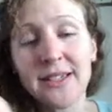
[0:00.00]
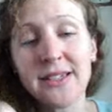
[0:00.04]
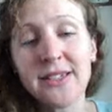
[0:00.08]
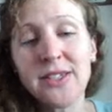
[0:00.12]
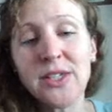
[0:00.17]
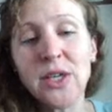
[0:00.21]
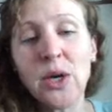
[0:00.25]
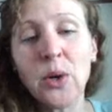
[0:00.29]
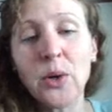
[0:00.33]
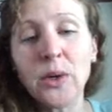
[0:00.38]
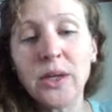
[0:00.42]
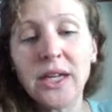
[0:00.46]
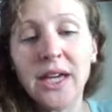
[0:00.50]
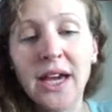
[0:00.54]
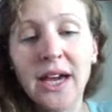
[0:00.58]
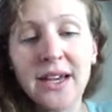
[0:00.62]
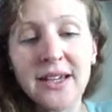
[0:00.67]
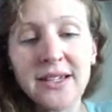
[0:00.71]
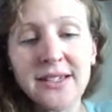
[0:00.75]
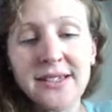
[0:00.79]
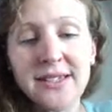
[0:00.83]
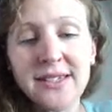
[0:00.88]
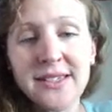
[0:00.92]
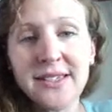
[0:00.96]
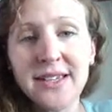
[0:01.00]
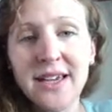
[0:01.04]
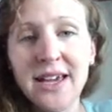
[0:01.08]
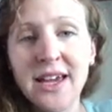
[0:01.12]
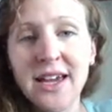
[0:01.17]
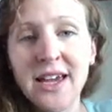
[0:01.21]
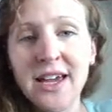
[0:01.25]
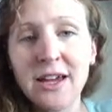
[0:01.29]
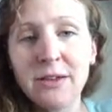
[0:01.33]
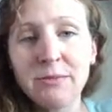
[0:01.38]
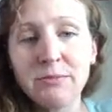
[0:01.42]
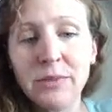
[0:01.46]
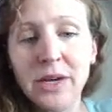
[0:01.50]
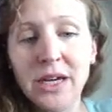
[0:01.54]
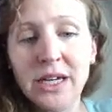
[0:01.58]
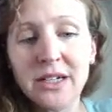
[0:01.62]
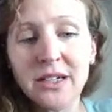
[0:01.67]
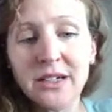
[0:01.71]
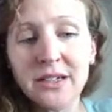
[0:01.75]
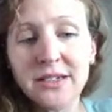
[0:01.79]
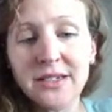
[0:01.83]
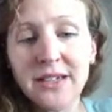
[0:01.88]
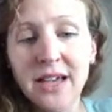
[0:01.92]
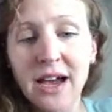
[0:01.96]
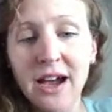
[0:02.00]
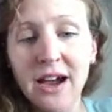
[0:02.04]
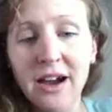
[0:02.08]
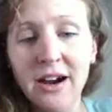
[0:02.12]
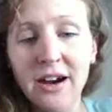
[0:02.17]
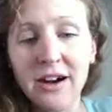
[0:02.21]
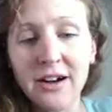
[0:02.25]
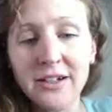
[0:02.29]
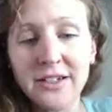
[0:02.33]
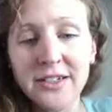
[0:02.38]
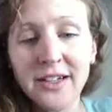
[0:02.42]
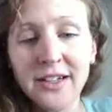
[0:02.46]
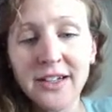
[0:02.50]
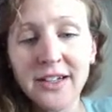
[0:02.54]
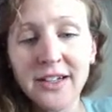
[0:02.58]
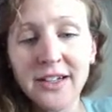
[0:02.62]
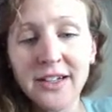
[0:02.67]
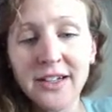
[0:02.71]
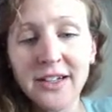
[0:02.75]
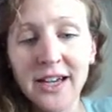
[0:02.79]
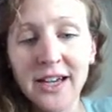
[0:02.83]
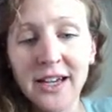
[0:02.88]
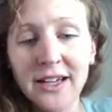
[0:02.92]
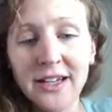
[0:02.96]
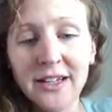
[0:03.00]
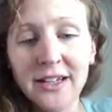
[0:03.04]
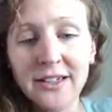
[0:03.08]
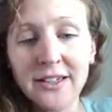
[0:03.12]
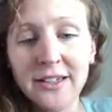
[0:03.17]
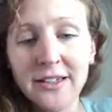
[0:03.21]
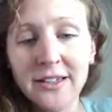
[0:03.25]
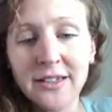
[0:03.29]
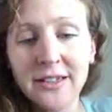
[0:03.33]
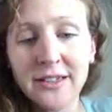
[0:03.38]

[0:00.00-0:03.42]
So yes, metals are ductile.